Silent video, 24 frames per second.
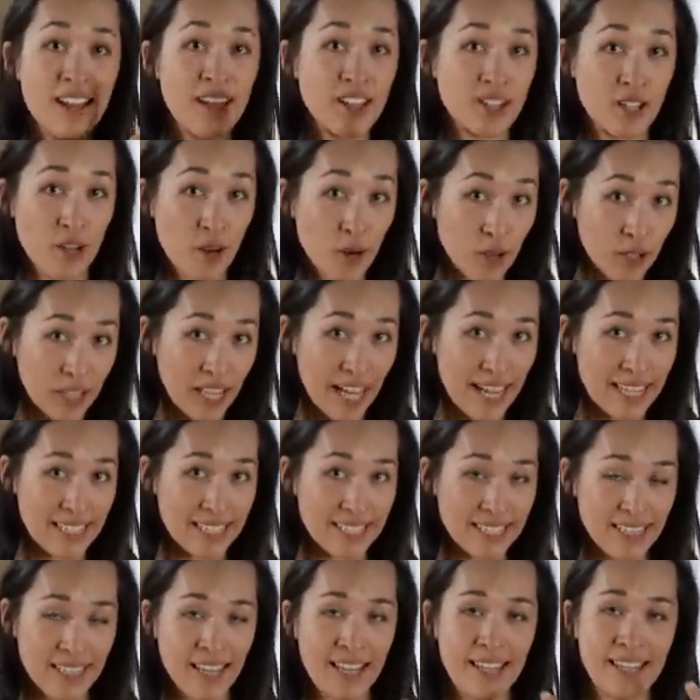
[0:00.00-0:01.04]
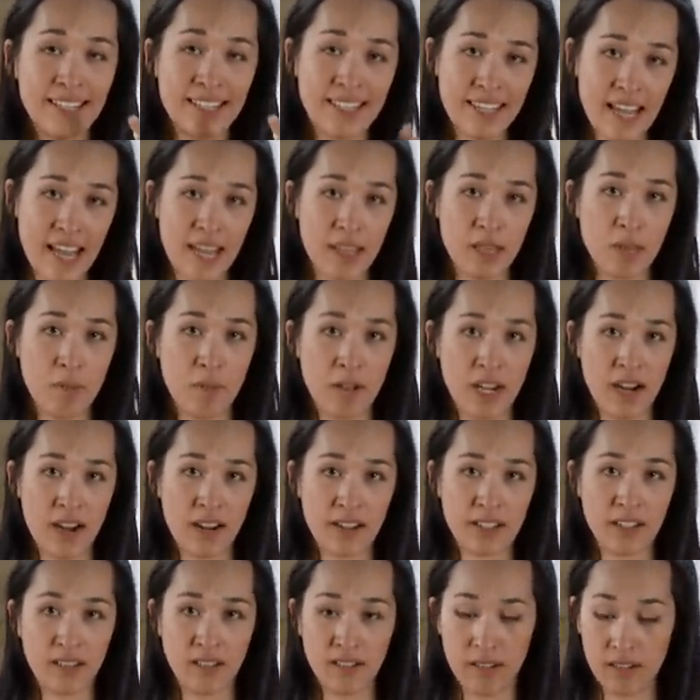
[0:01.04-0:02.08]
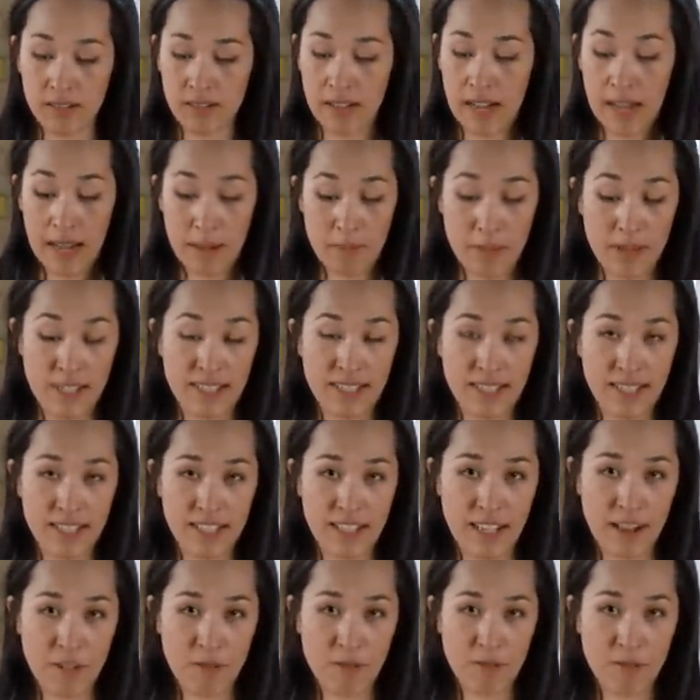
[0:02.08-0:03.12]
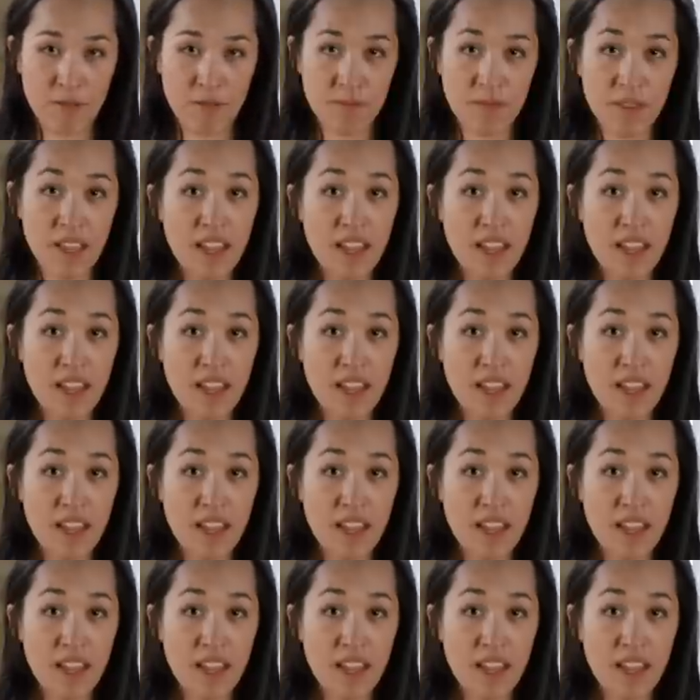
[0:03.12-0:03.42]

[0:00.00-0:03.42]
your glasses lens, and the binocular eyepiece itself.